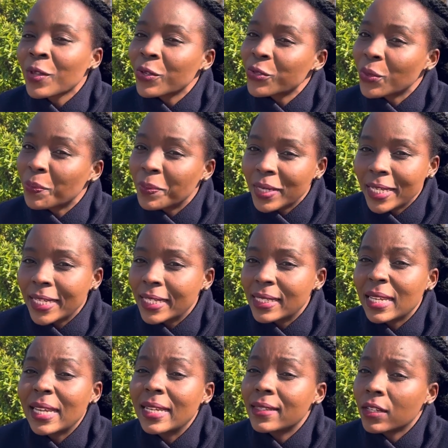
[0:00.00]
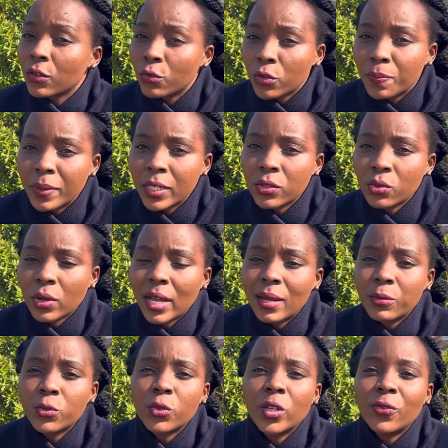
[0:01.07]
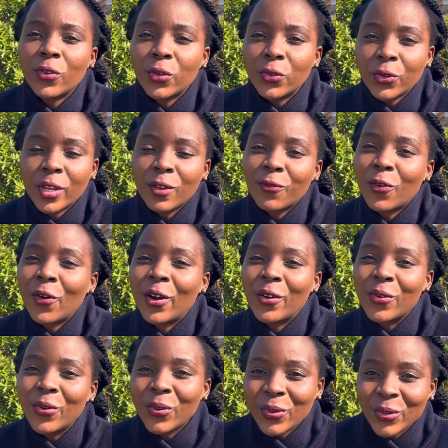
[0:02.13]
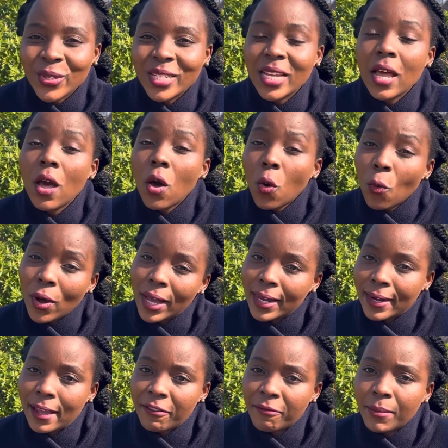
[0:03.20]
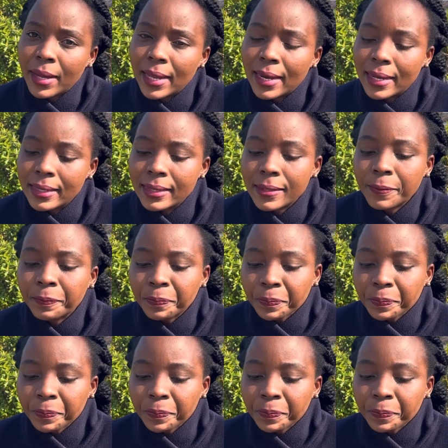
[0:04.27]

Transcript: So please, it's a good place to come to if you're looking for a good work-life balance.